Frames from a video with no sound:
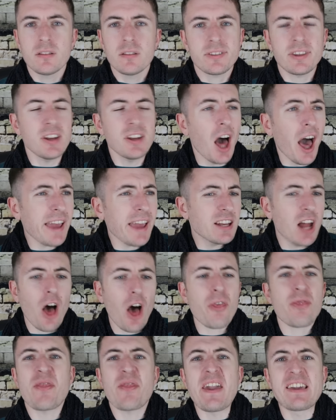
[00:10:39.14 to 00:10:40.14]
Did I
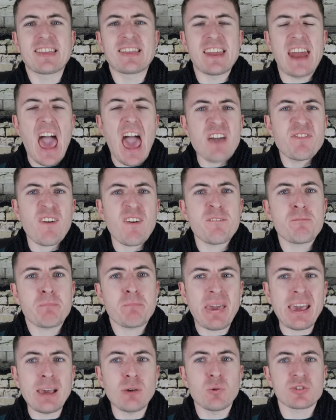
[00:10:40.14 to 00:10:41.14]
not think that
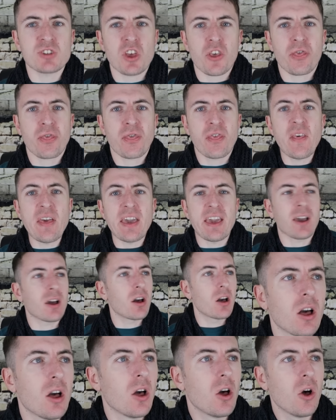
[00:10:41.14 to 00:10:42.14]
FFP was a thing?
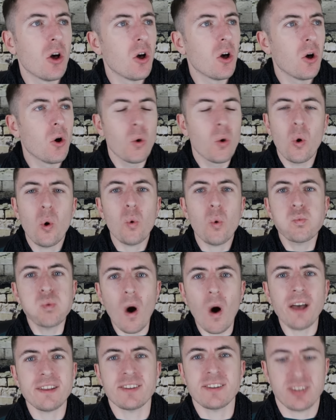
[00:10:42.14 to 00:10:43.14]

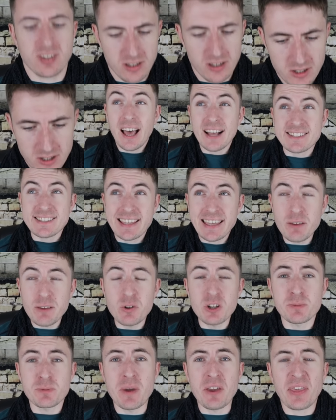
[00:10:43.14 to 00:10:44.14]
What? Lads,
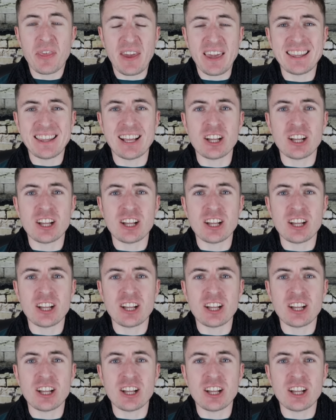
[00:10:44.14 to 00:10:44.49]
here's me thinking